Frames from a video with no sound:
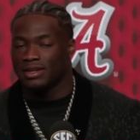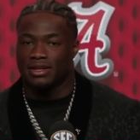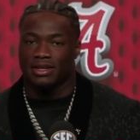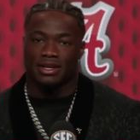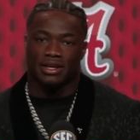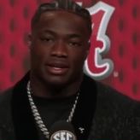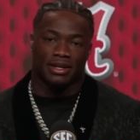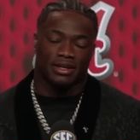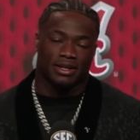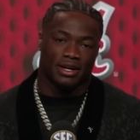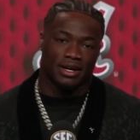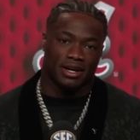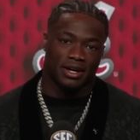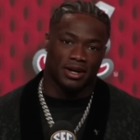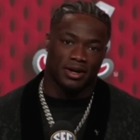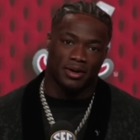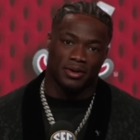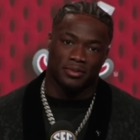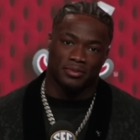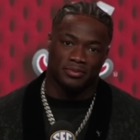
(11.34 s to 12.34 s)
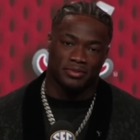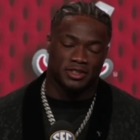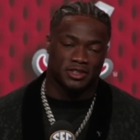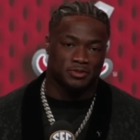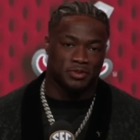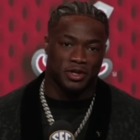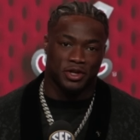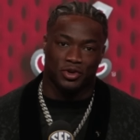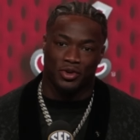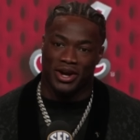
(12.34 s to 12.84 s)
Yeah, um,
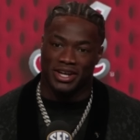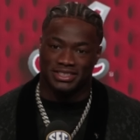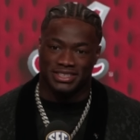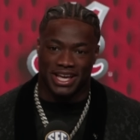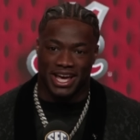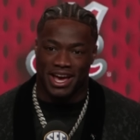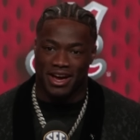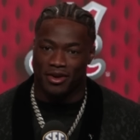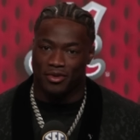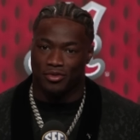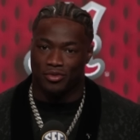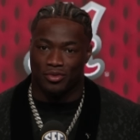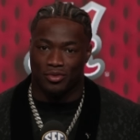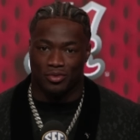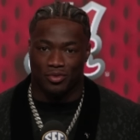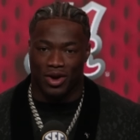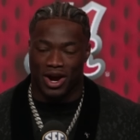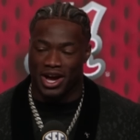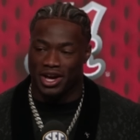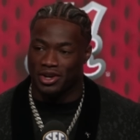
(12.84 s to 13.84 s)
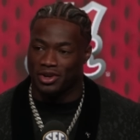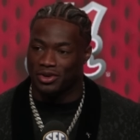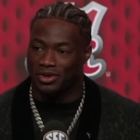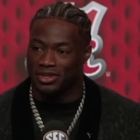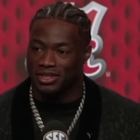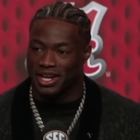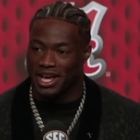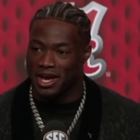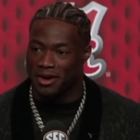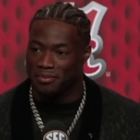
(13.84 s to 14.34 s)
it's been great to have Ryan
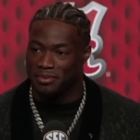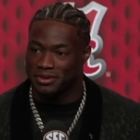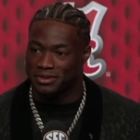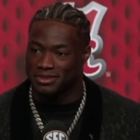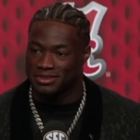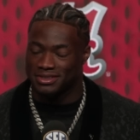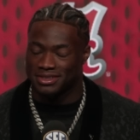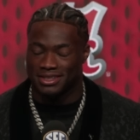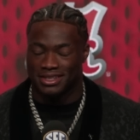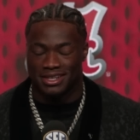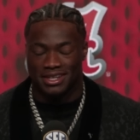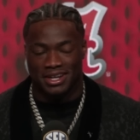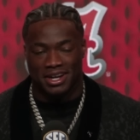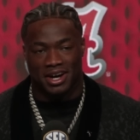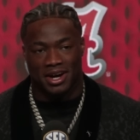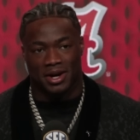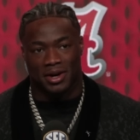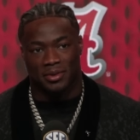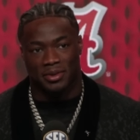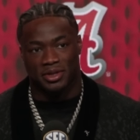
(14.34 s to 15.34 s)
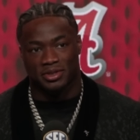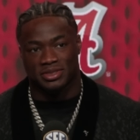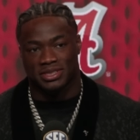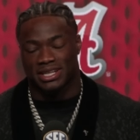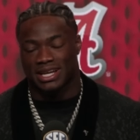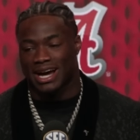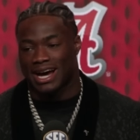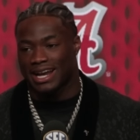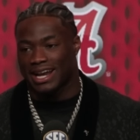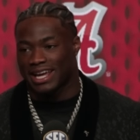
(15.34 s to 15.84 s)
on campus. Um, he was a
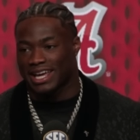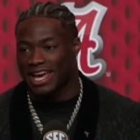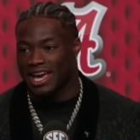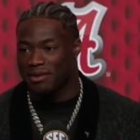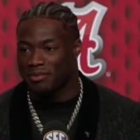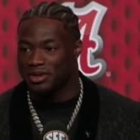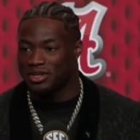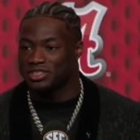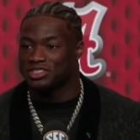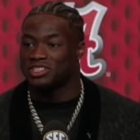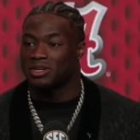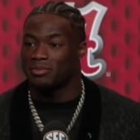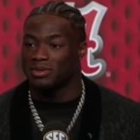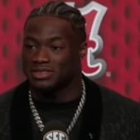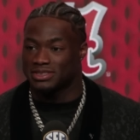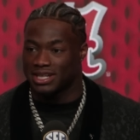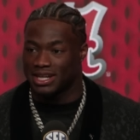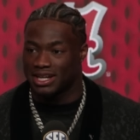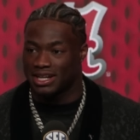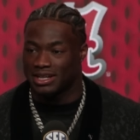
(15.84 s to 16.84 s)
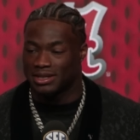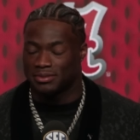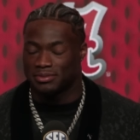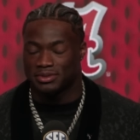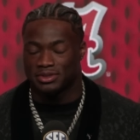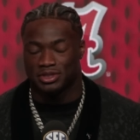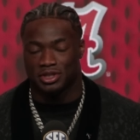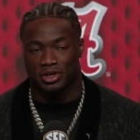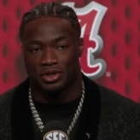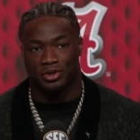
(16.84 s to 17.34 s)
guy that came in the
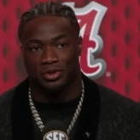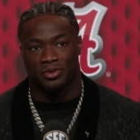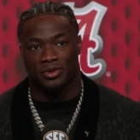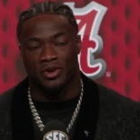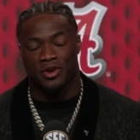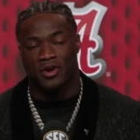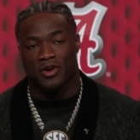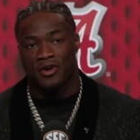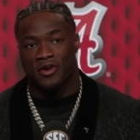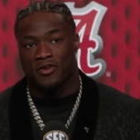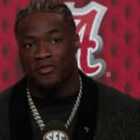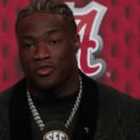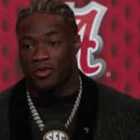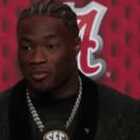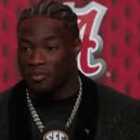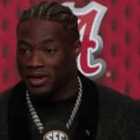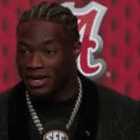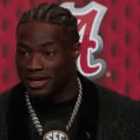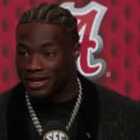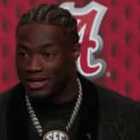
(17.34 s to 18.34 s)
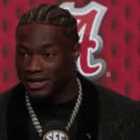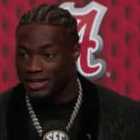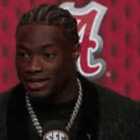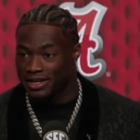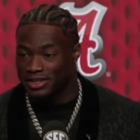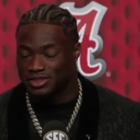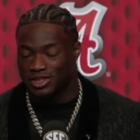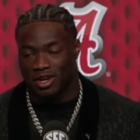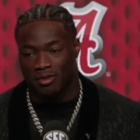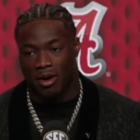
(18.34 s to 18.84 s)
summertime, so for me,
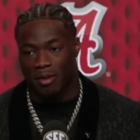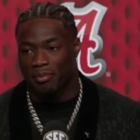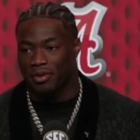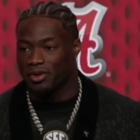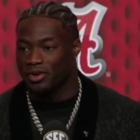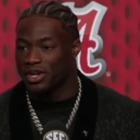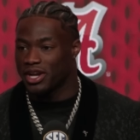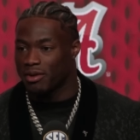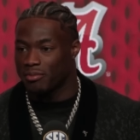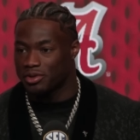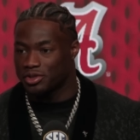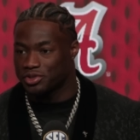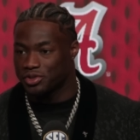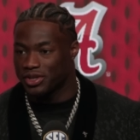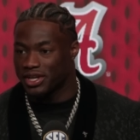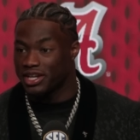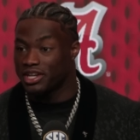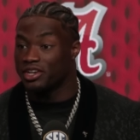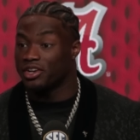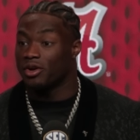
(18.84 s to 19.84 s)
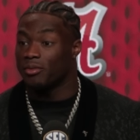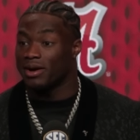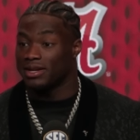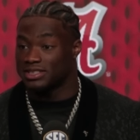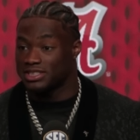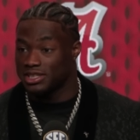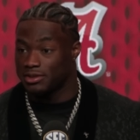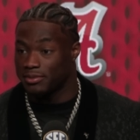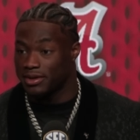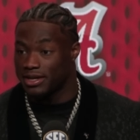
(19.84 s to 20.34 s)
it's all about building chemistry and getting to know my
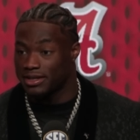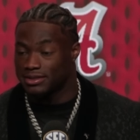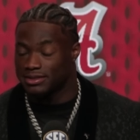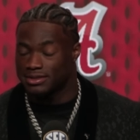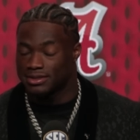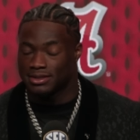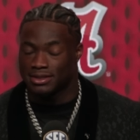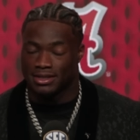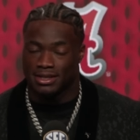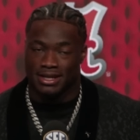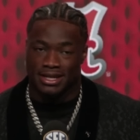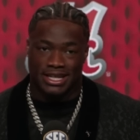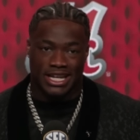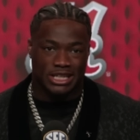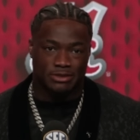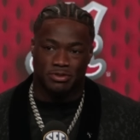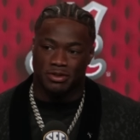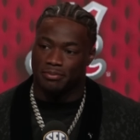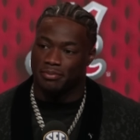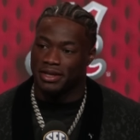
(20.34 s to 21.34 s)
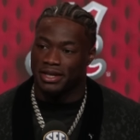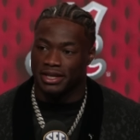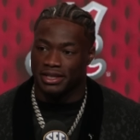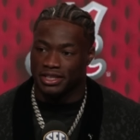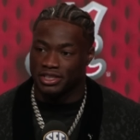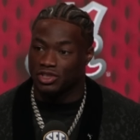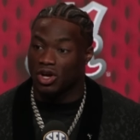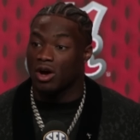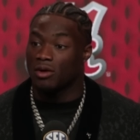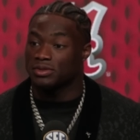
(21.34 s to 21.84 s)
teammates. That's been
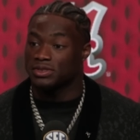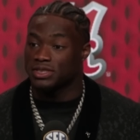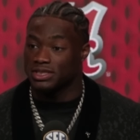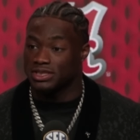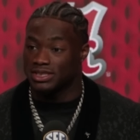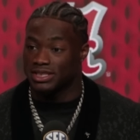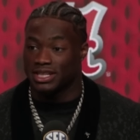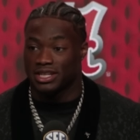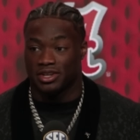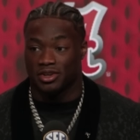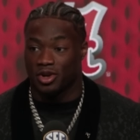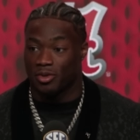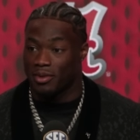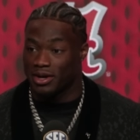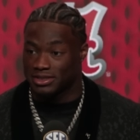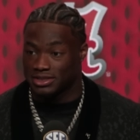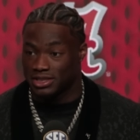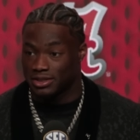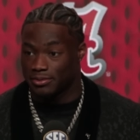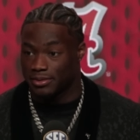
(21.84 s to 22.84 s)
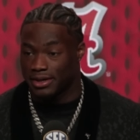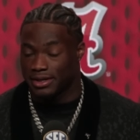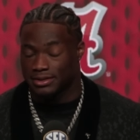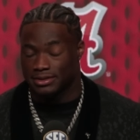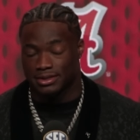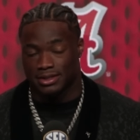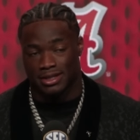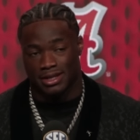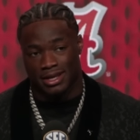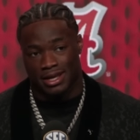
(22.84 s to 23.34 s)
big this offseason, getting to know my
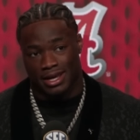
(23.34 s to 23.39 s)
teammates.